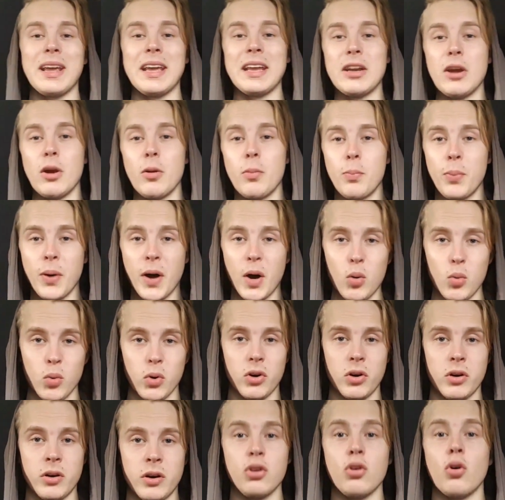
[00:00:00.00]
inner
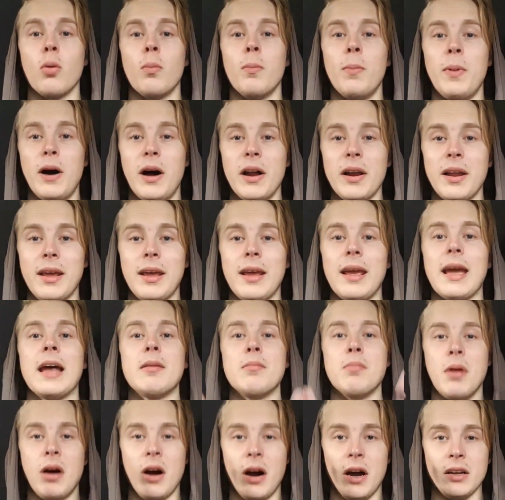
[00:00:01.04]
power, your body
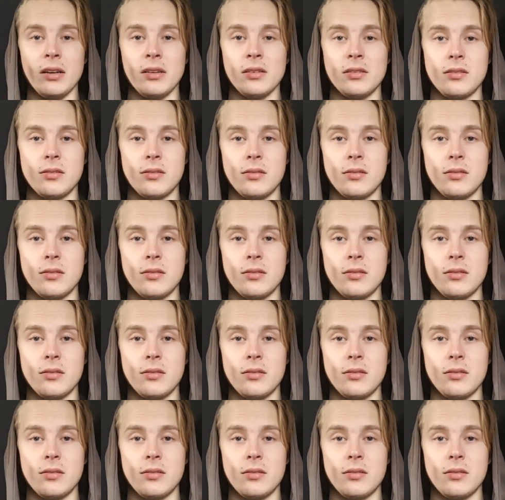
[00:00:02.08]
and mind.